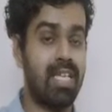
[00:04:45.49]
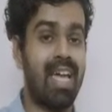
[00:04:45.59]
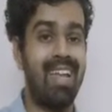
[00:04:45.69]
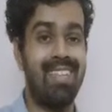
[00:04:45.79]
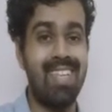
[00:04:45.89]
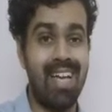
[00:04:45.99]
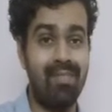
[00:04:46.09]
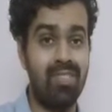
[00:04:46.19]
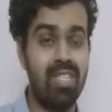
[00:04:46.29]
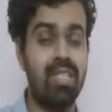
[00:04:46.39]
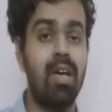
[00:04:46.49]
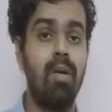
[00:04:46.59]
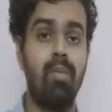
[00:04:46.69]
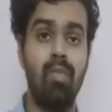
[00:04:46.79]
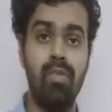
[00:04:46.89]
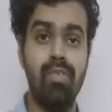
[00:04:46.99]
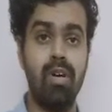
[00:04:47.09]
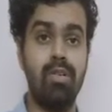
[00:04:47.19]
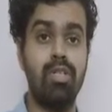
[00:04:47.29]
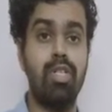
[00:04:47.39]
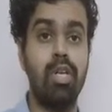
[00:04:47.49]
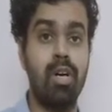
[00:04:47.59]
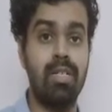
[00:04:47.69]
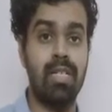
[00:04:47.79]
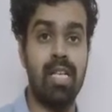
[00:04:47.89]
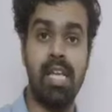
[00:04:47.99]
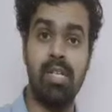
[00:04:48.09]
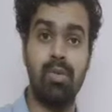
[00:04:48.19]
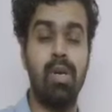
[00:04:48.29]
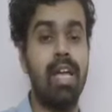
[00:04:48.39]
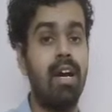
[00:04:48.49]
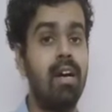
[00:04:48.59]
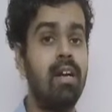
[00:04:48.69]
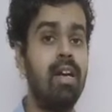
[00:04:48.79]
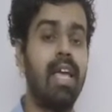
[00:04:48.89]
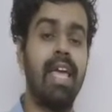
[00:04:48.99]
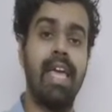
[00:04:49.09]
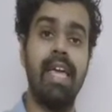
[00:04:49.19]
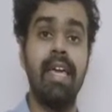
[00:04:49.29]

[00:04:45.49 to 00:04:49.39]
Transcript: and they have just moved on to New York City to earn a